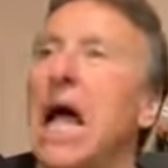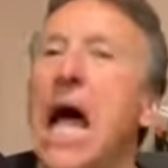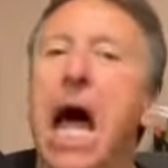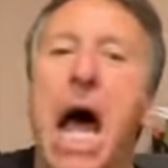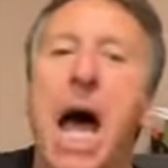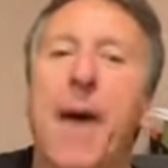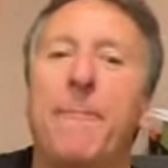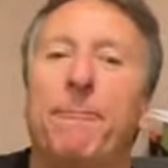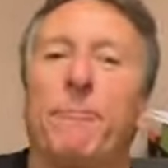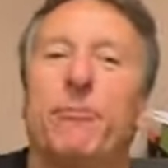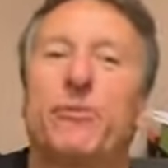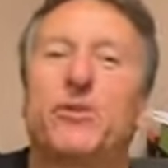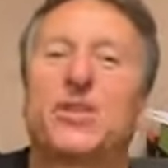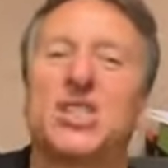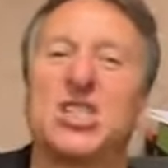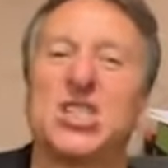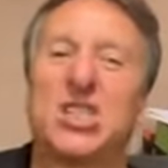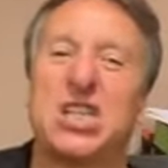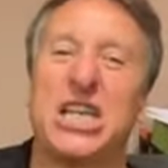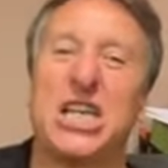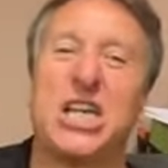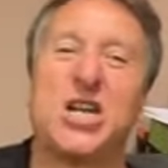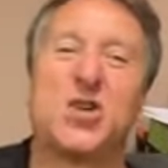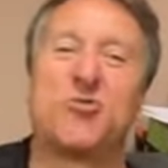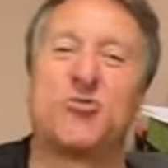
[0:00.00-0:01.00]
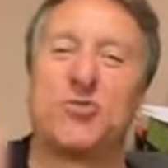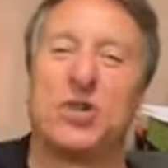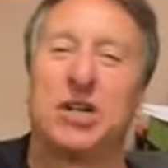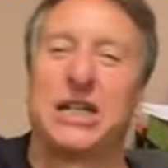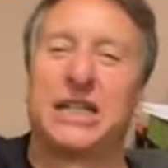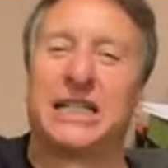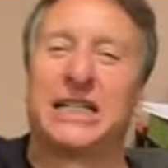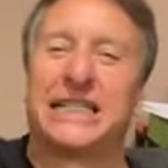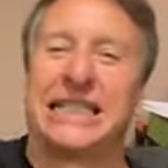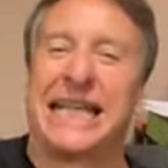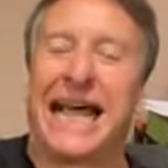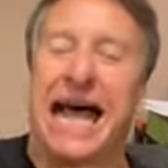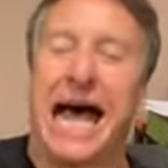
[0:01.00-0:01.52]
top
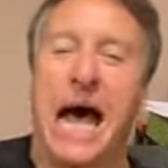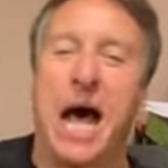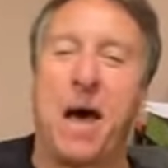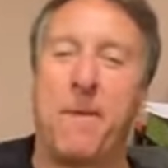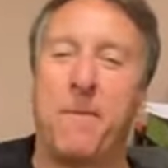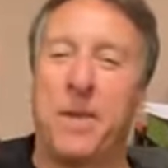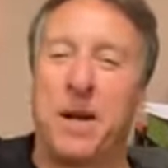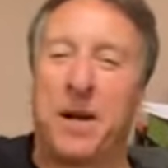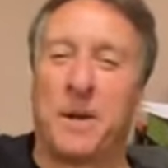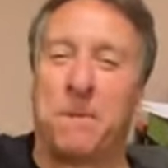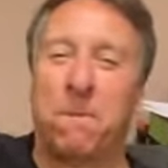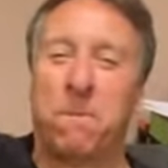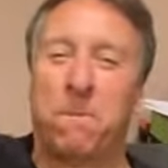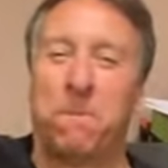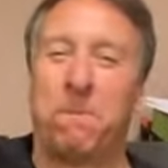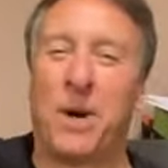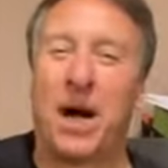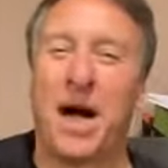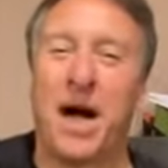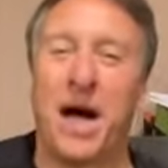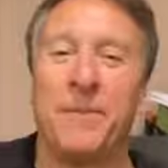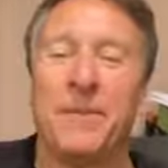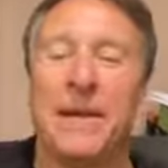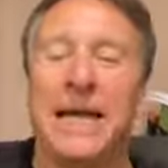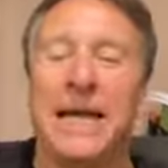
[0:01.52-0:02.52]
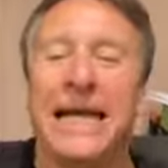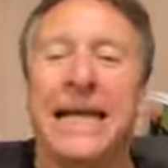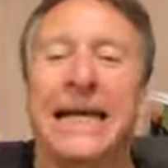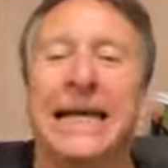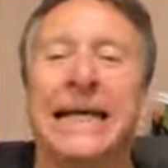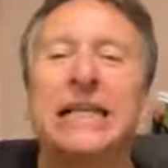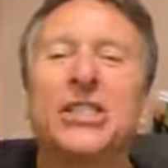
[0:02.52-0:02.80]
secret atomic bomb.